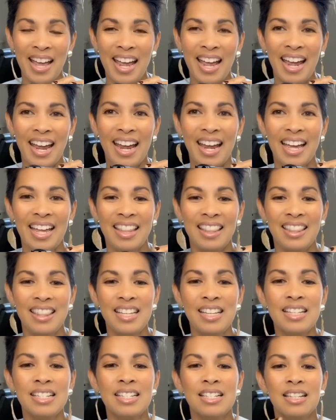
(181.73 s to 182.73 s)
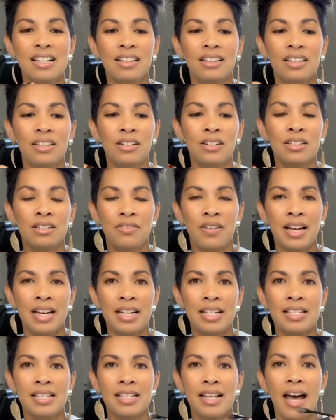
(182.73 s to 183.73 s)
And this little
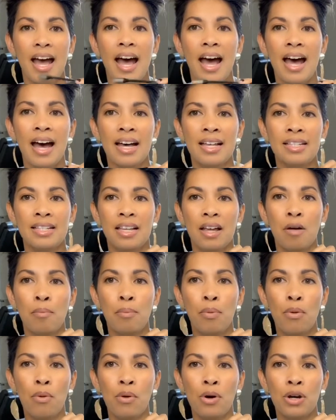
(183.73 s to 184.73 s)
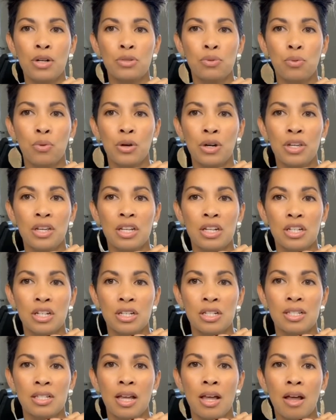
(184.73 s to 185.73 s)
device has a port where you can
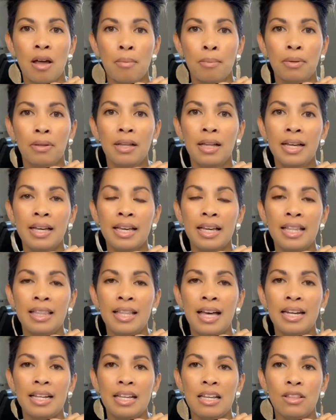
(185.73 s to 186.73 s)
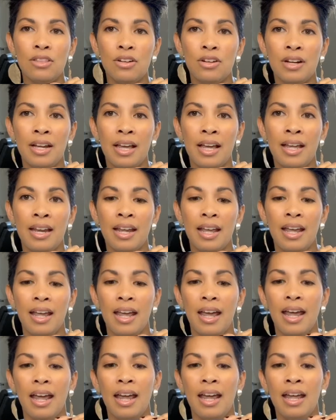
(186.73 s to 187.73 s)
just plug in that Ethernet
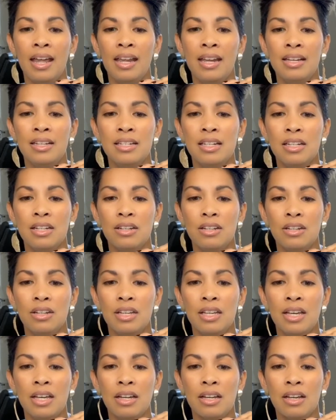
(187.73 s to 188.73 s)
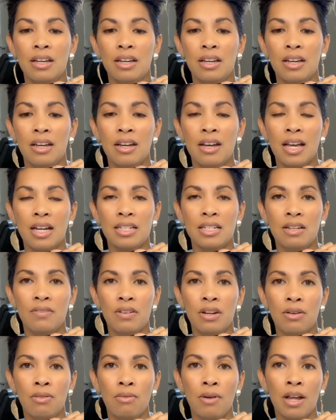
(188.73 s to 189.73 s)
and get
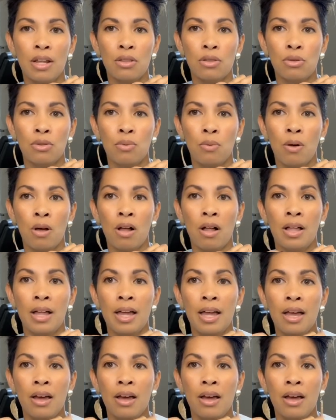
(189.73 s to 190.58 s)
connectivity right through the wall.